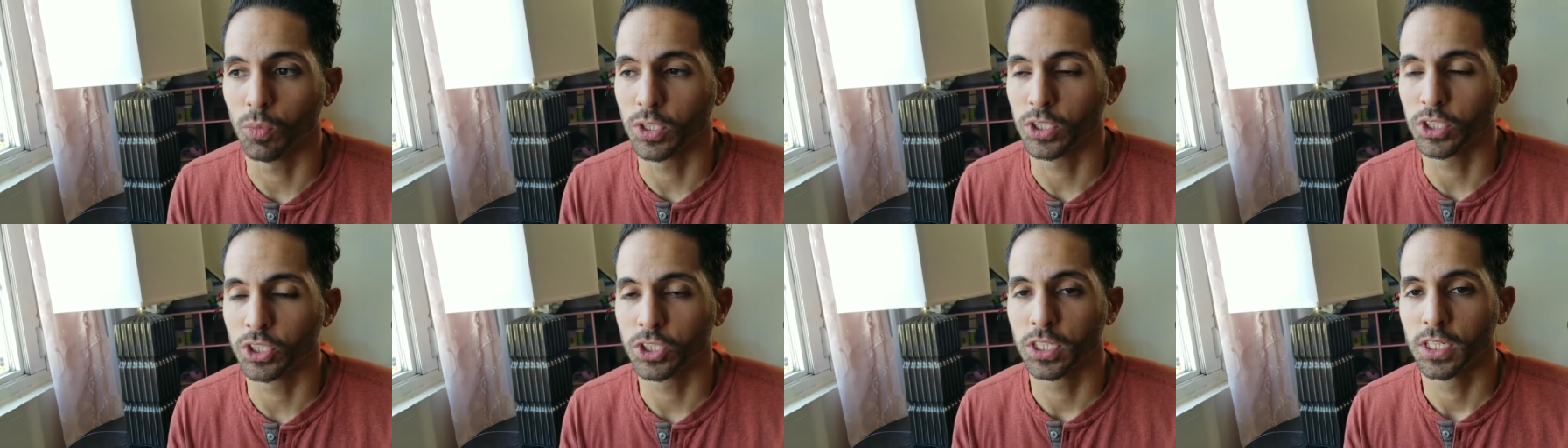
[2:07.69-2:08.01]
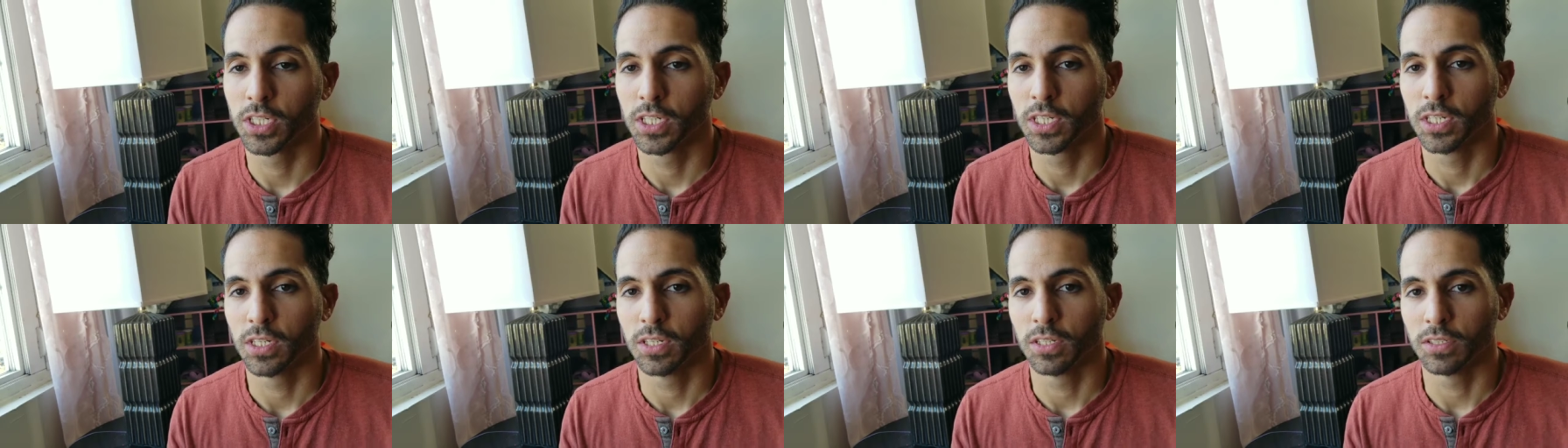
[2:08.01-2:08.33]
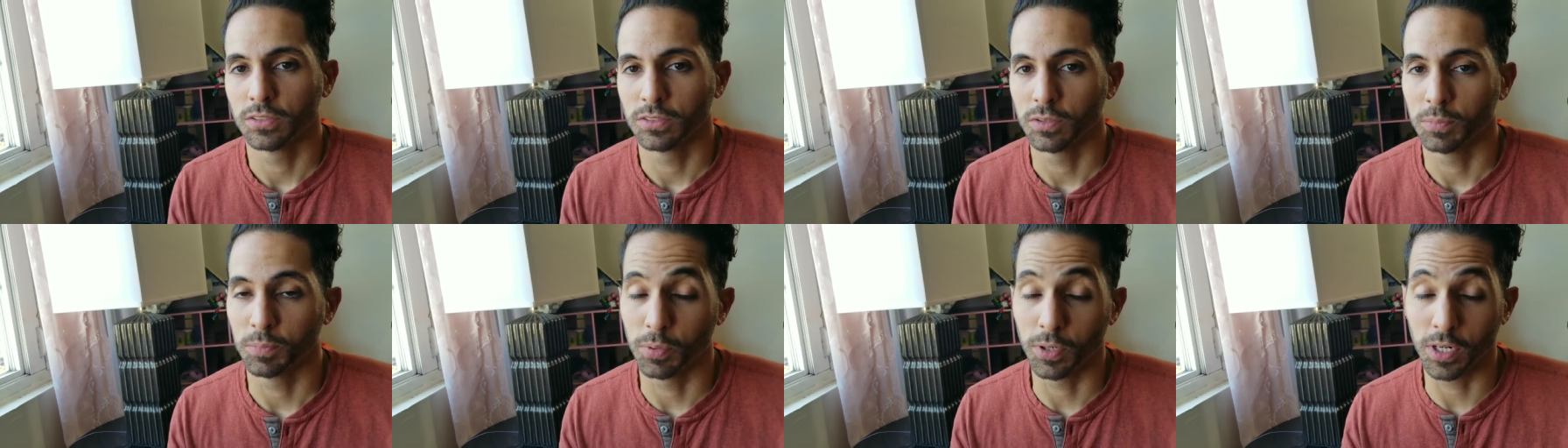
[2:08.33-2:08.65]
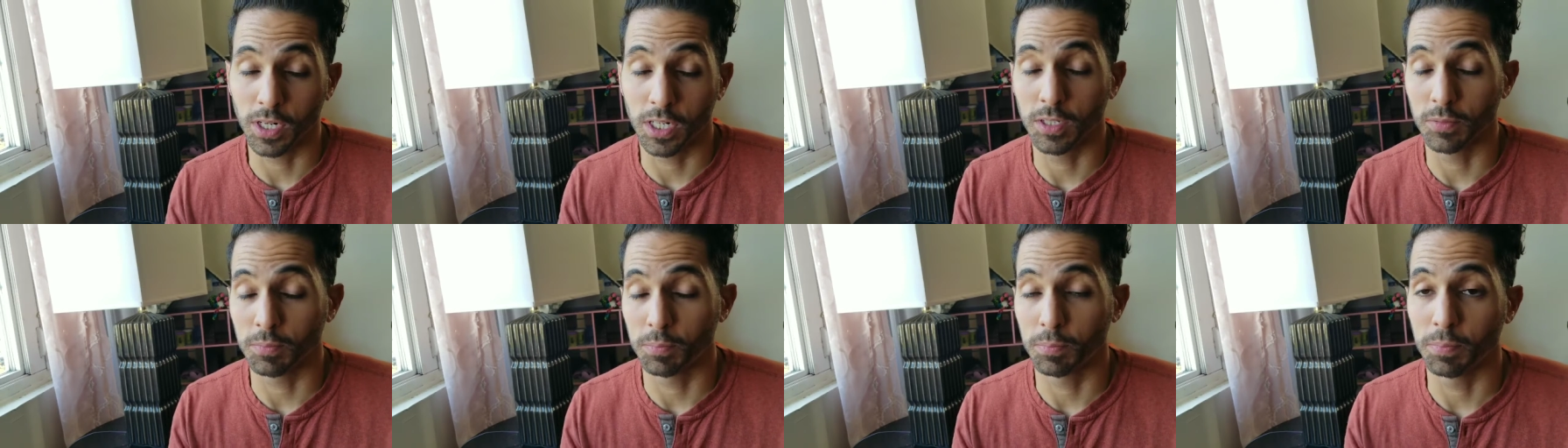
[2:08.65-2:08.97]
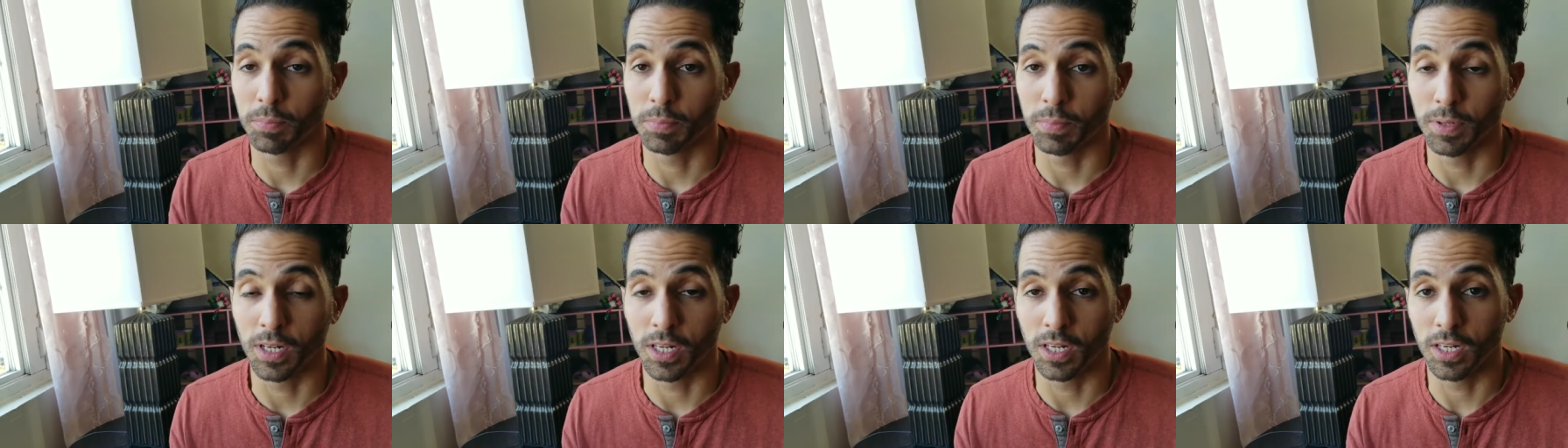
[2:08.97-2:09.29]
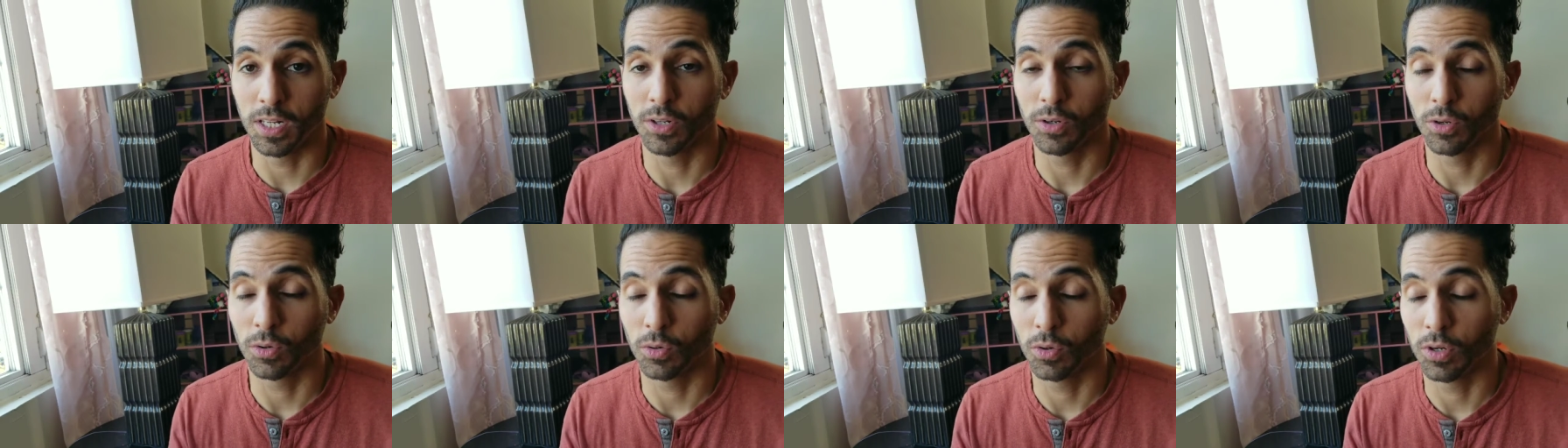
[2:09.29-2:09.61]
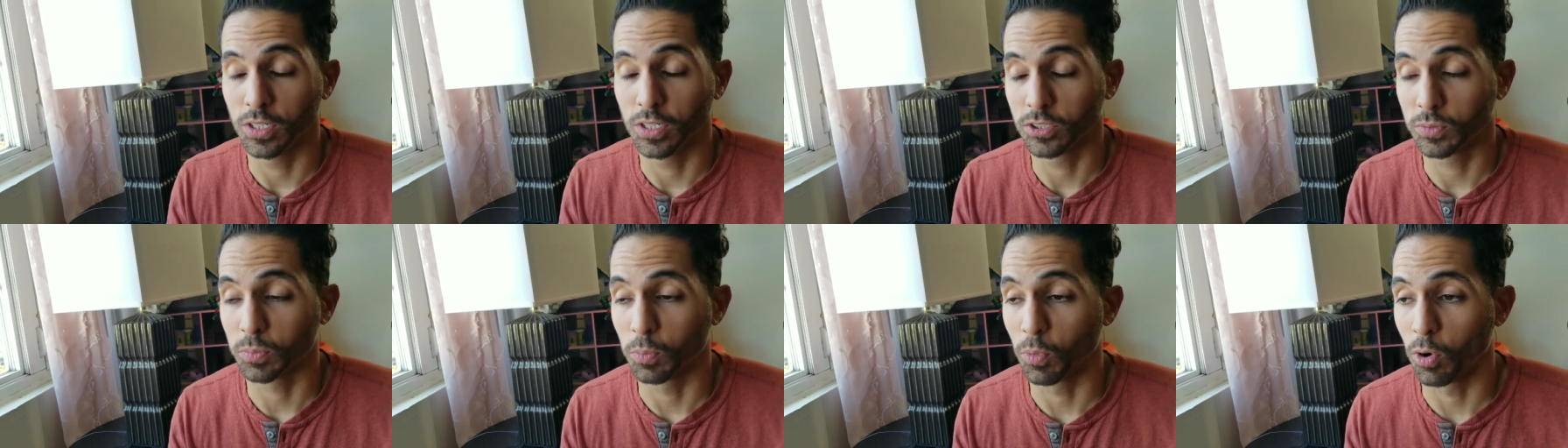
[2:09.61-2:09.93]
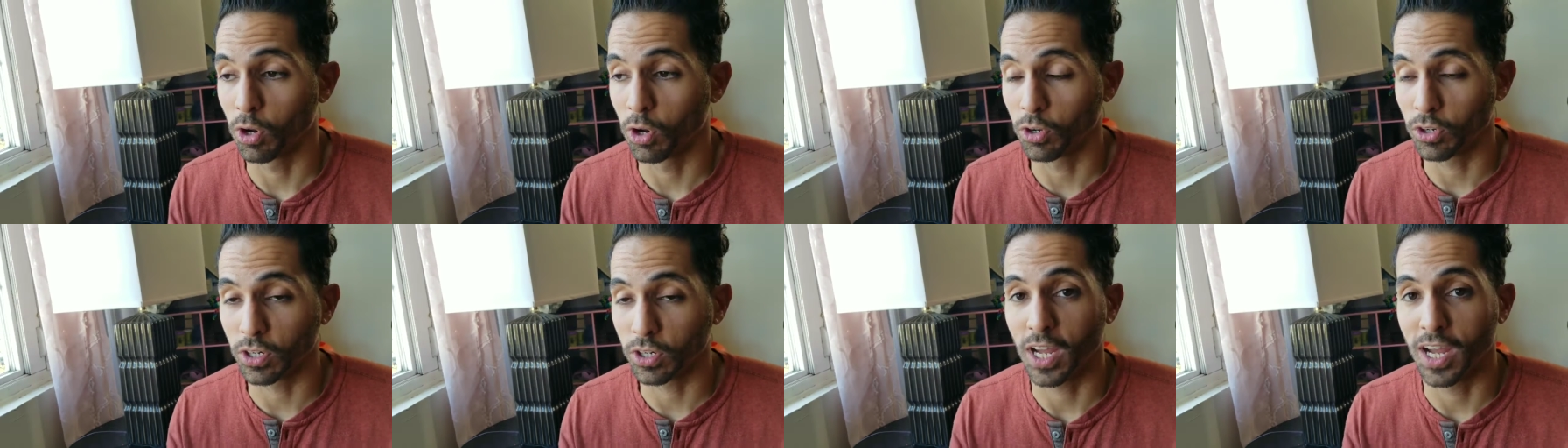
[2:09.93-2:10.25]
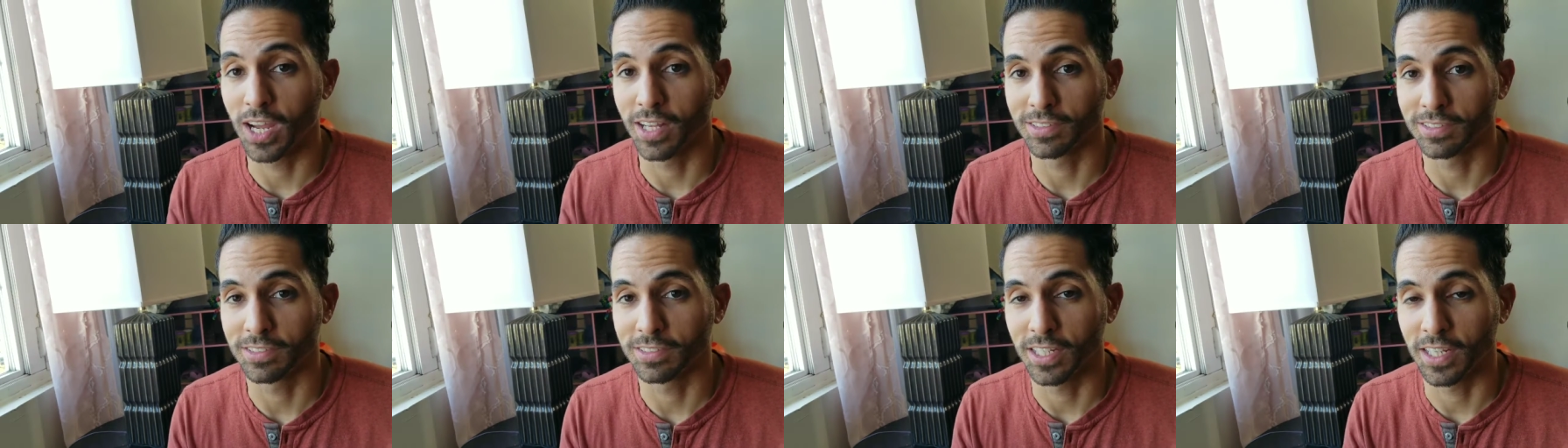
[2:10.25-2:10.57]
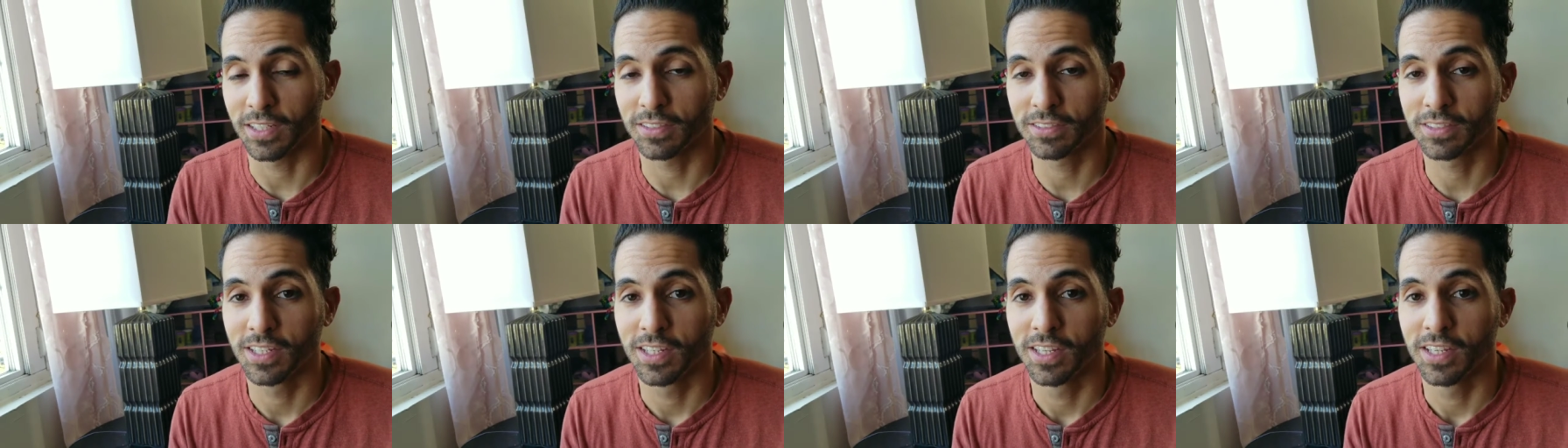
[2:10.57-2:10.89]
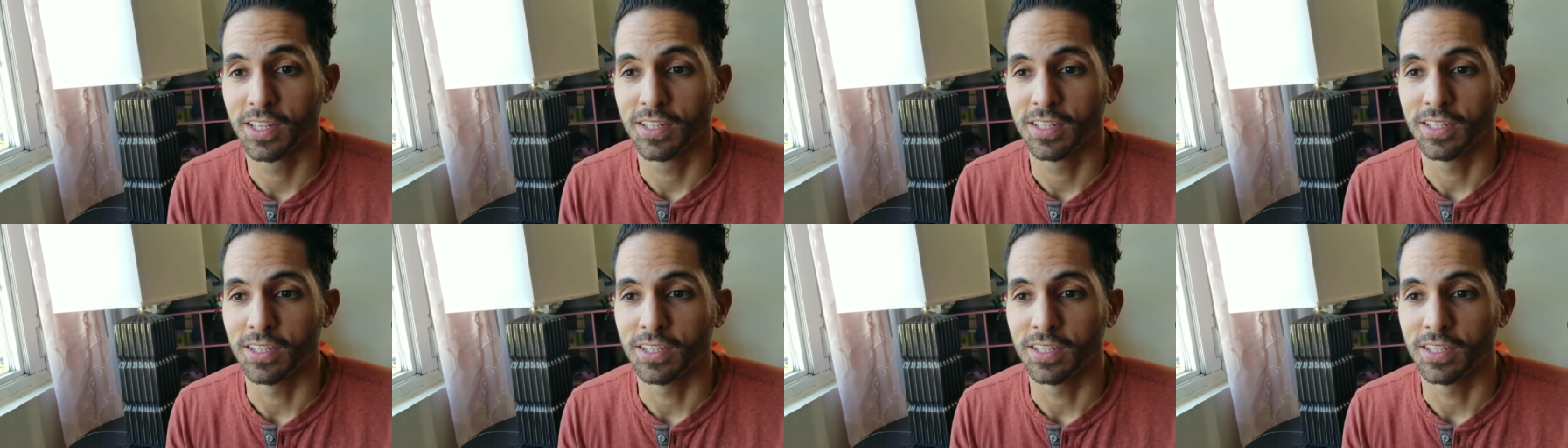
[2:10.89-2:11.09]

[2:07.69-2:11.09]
Which, to put it in a smaller context,